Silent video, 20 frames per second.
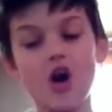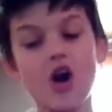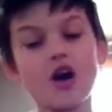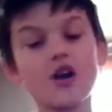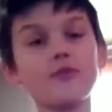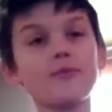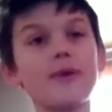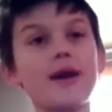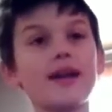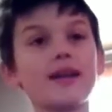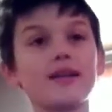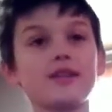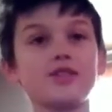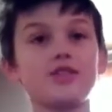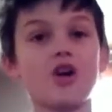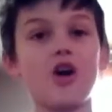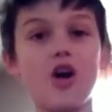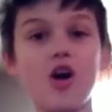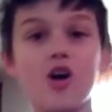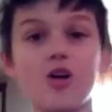automatic
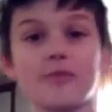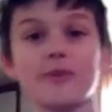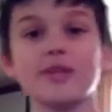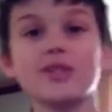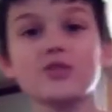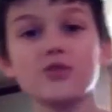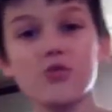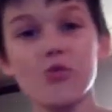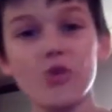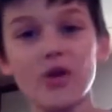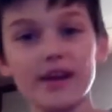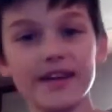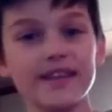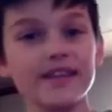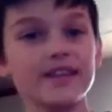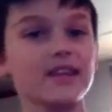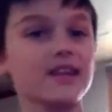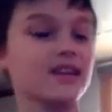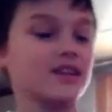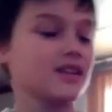Tommy 20
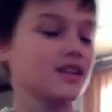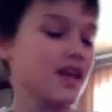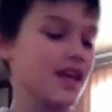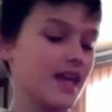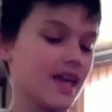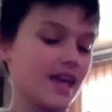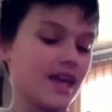gun.